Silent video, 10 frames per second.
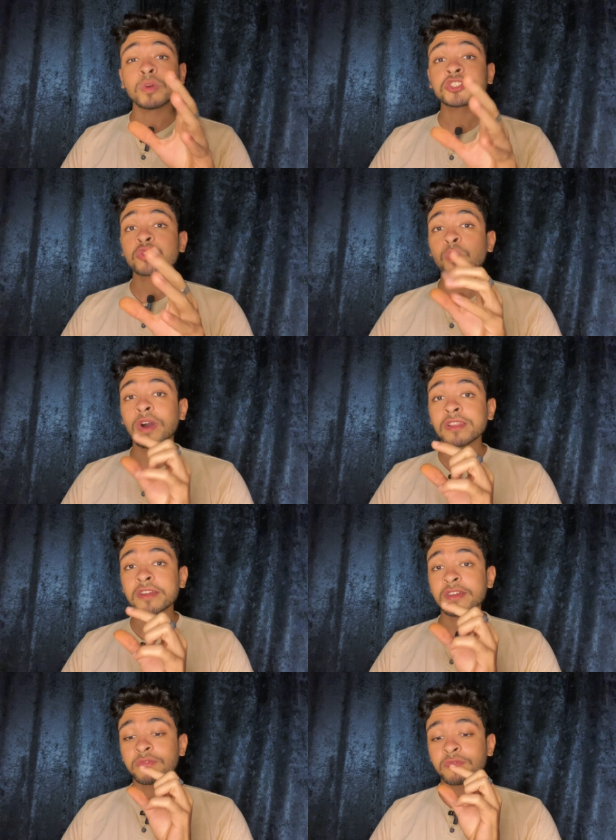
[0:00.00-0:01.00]
which
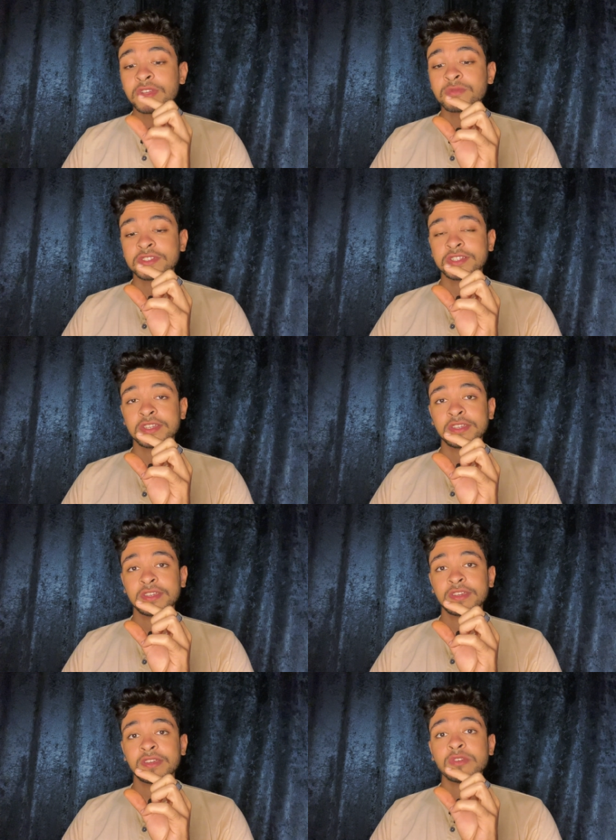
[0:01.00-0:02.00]
quality of frequency
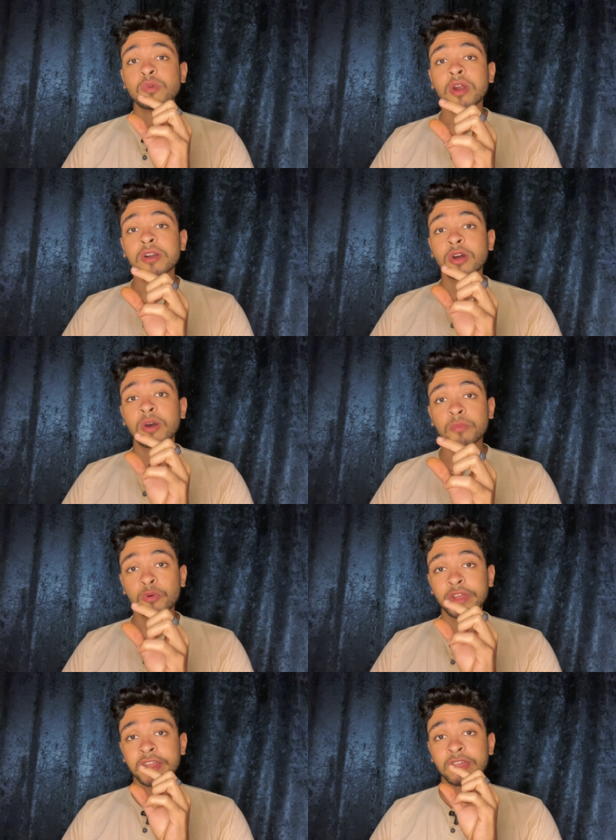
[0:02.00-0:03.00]
you are
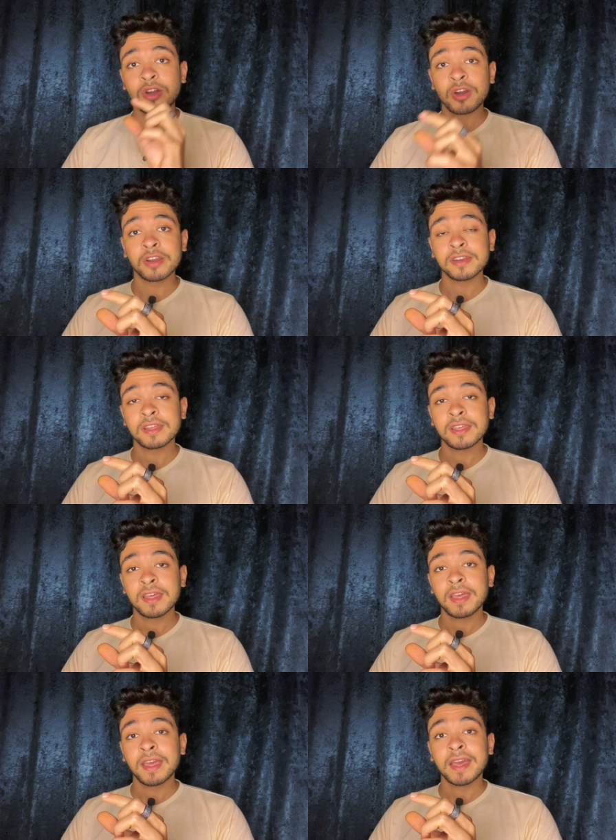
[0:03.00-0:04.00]
operating on.
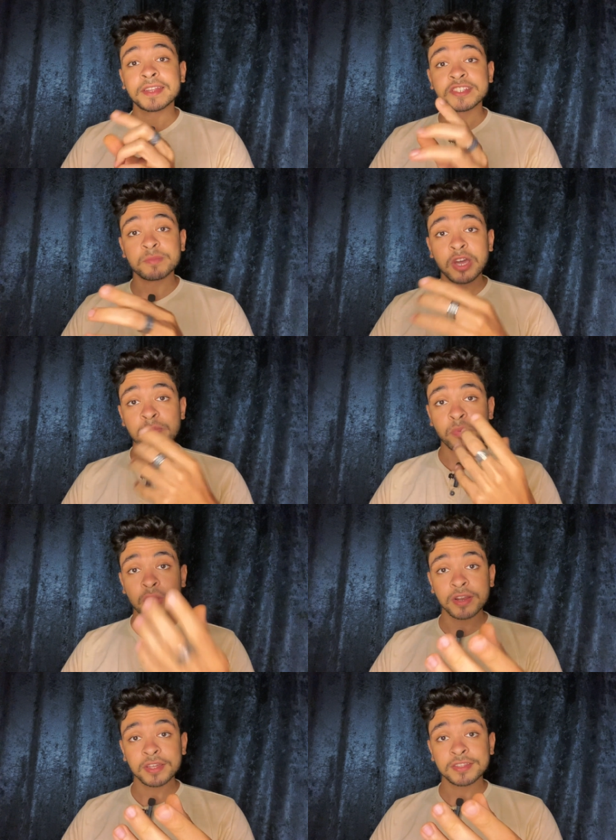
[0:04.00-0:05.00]
And as a
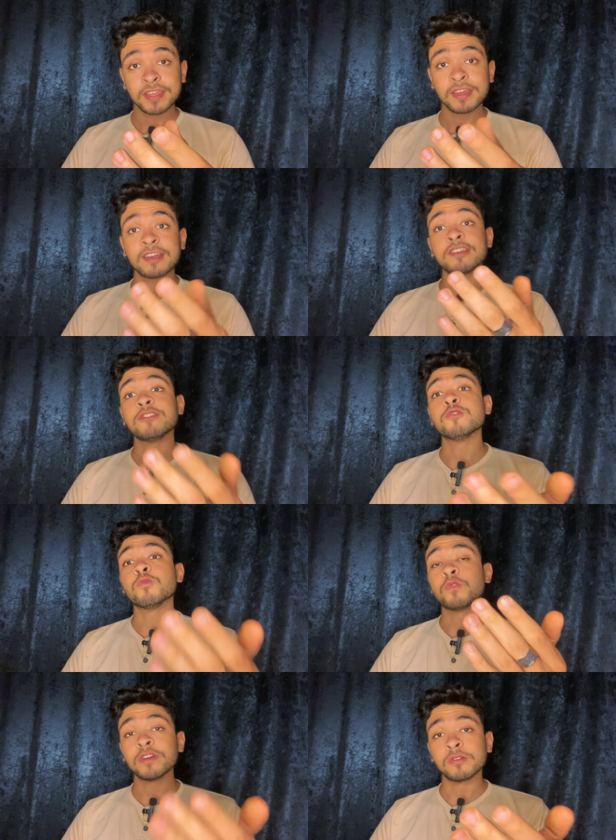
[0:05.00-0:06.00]
byproduct,
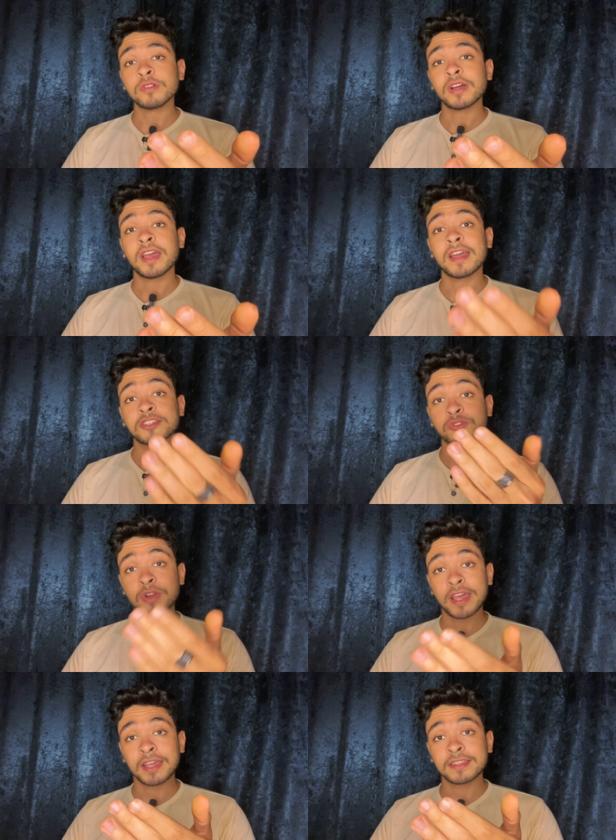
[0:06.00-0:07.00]
you will
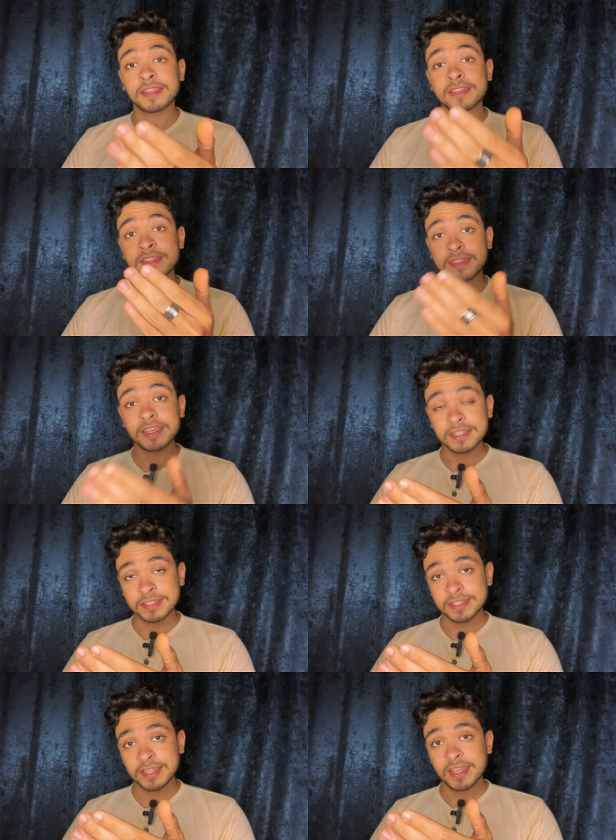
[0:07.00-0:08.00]
attract
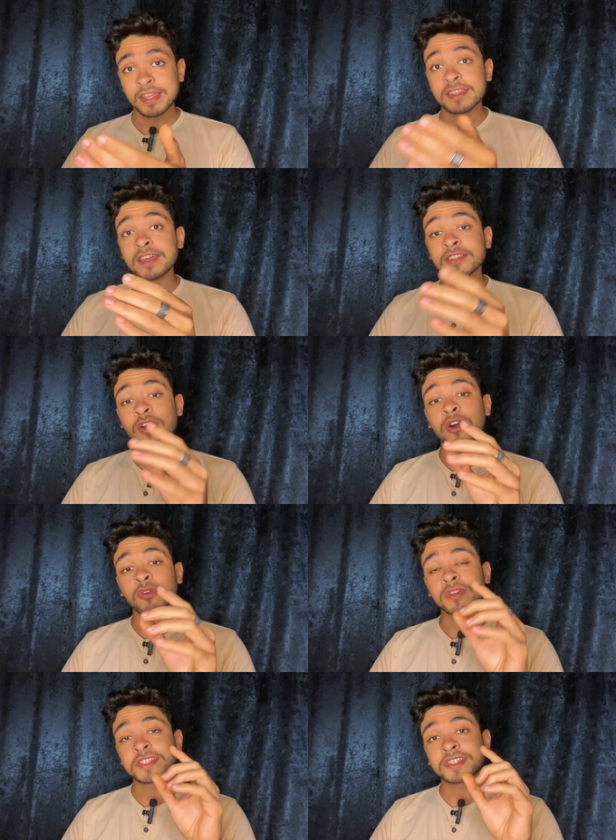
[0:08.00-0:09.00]
things that
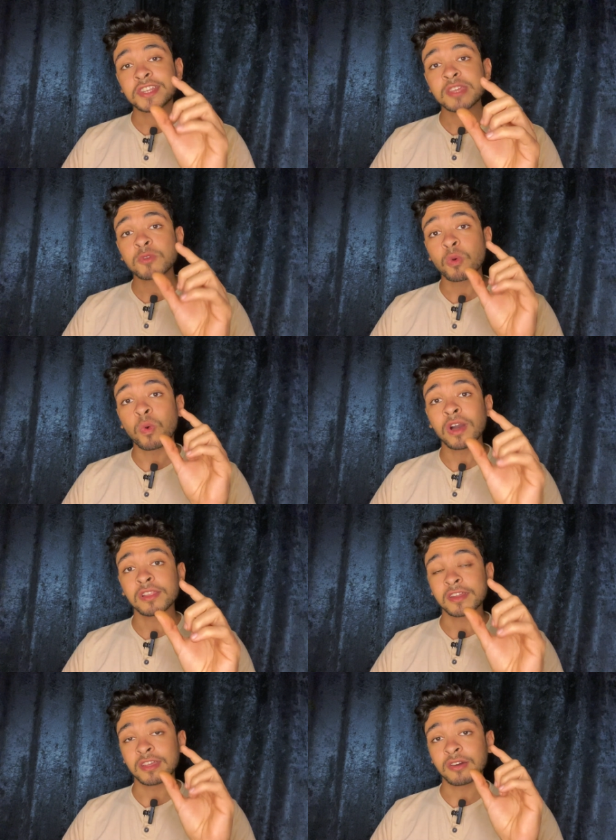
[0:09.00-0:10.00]
are on the same
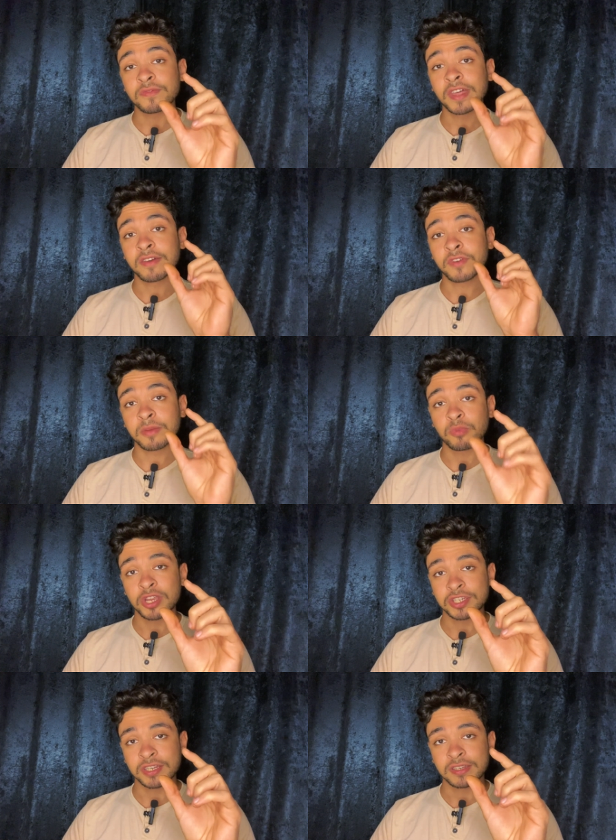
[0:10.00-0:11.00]
quality of that
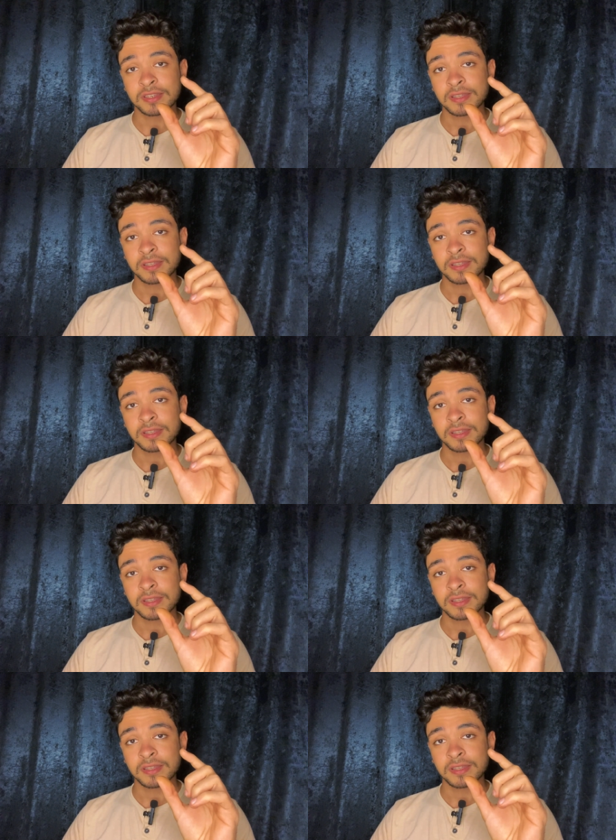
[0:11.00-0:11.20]
vibration.